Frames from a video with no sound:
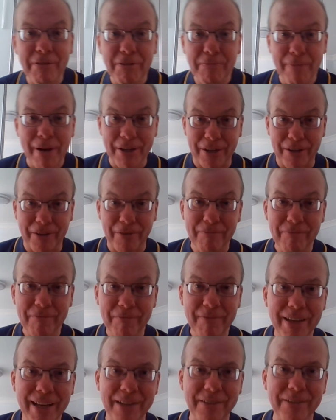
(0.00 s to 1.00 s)
times better.
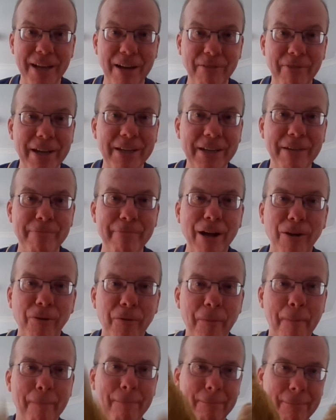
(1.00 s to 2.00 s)
Isn't that right,
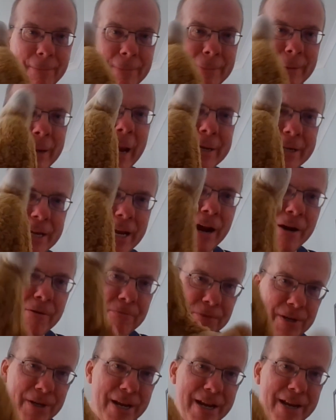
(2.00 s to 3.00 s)
Kamal? Bloody
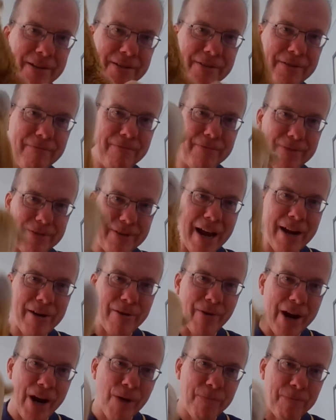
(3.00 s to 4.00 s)
out it is.
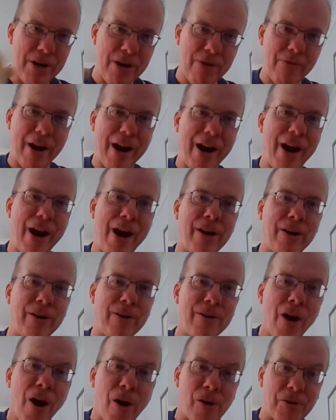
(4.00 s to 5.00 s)
That'll help you a
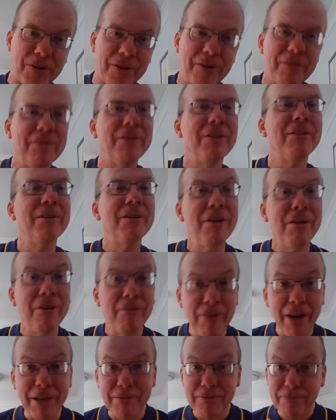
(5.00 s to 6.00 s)
lot.
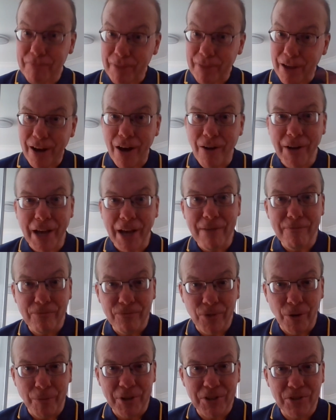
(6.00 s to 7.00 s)
Right,
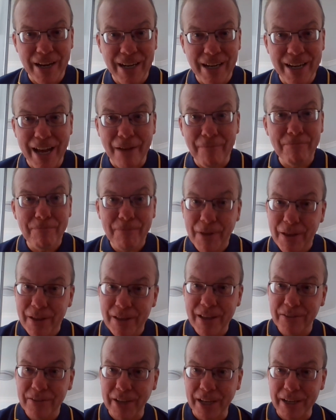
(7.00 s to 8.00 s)
okay, from Australia,
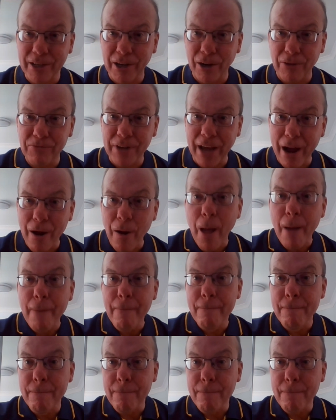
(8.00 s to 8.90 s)
signing off now.